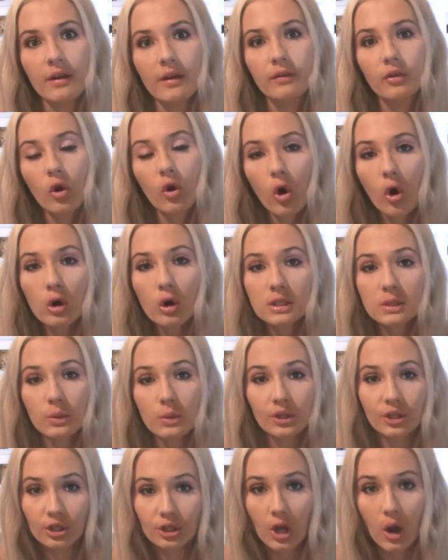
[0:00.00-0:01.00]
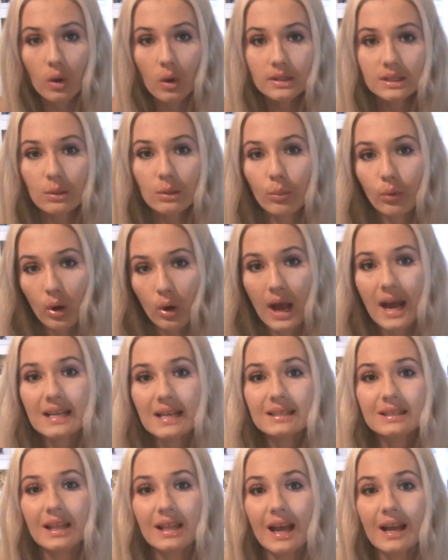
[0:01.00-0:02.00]
Of course, when you go into
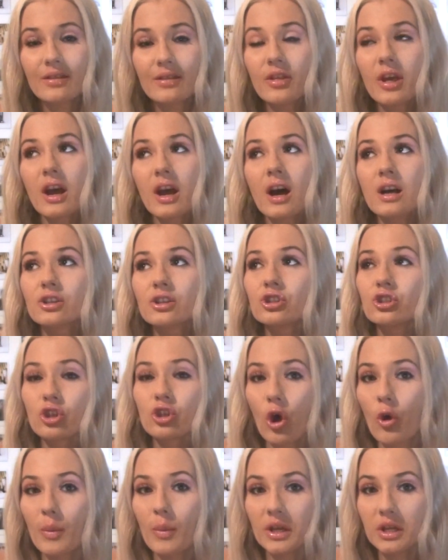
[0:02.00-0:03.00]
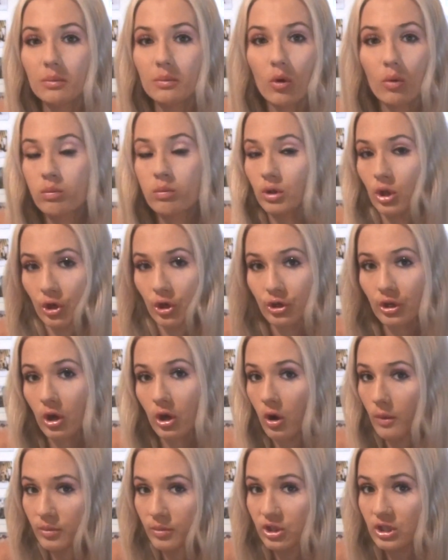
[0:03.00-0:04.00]
Priceline, there are so many more blonder
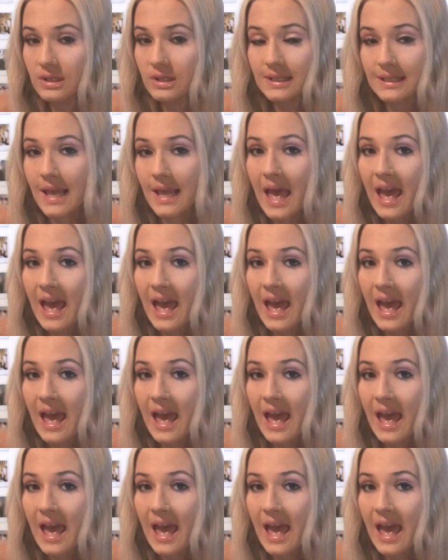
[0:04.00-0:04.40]
options.